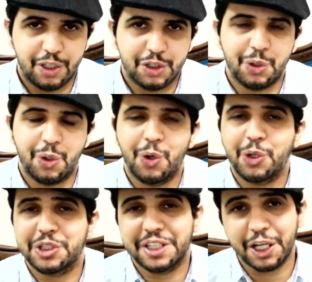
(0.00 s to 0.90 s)

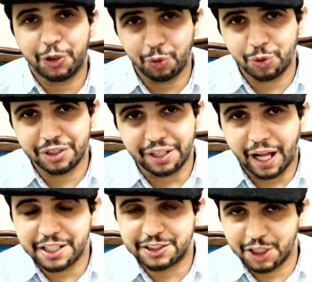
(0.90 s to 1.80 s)
So stay tuned
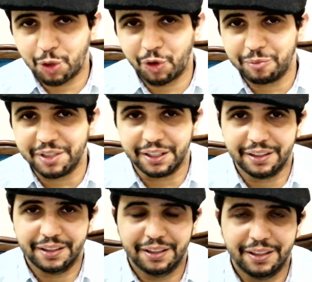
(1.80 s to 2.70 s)
and stay with me.
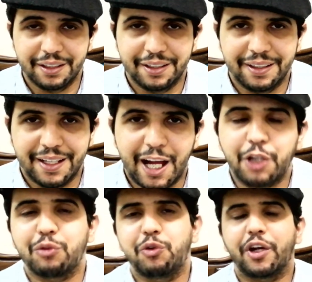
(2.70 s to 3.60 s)

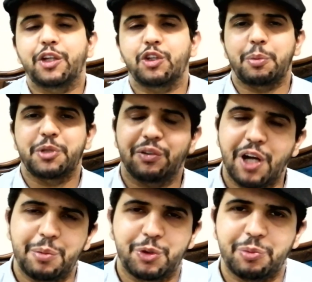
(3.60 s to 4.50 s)
And don't forget to
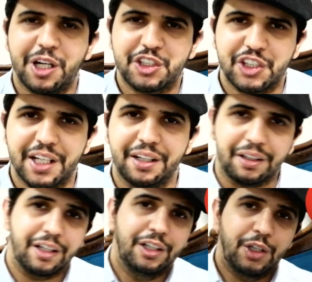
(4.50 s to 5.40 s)
subscribe to my
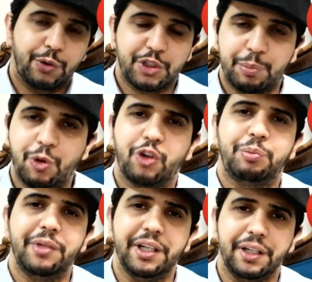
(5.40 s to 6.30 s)
channel to
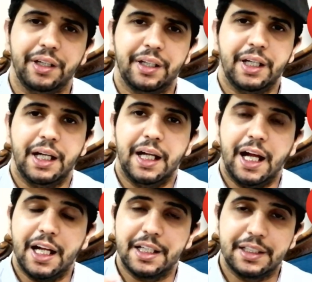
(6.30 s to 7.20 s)
support me,
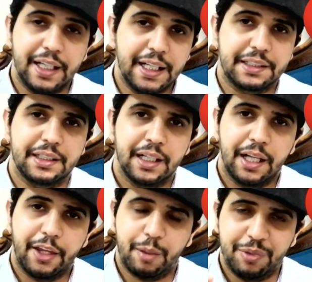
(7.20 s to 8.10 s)
and hit
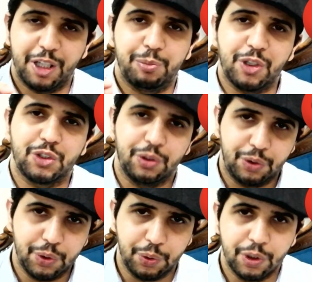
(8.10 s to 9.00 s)
the bell button
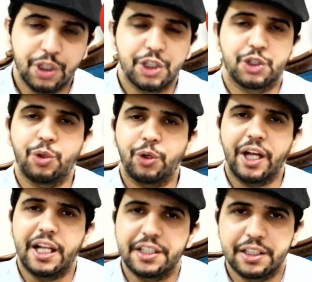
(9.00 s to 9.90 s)
too, so you
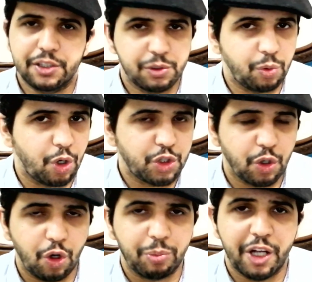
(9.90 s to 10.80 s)
can watch
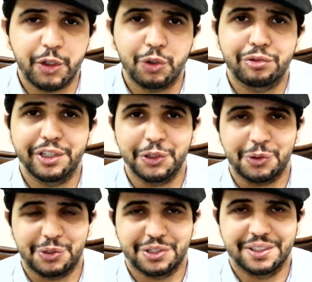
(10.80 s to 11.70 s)
all my new
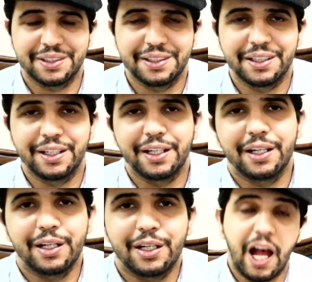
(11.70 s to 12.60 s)
videos.
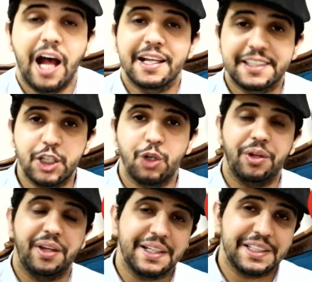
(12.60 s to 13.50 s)
See you
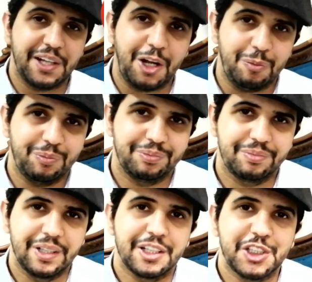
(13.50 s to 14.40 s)
in the next time.
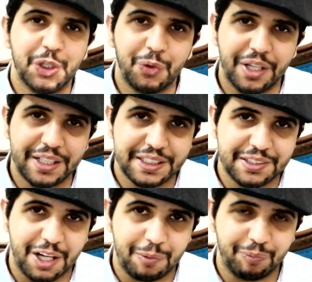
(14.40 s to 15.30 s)
See you in the next
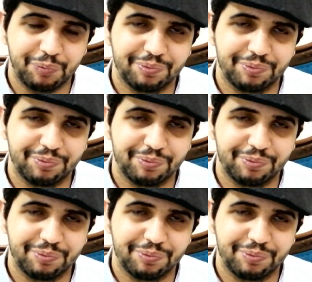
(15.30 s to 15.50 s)
time.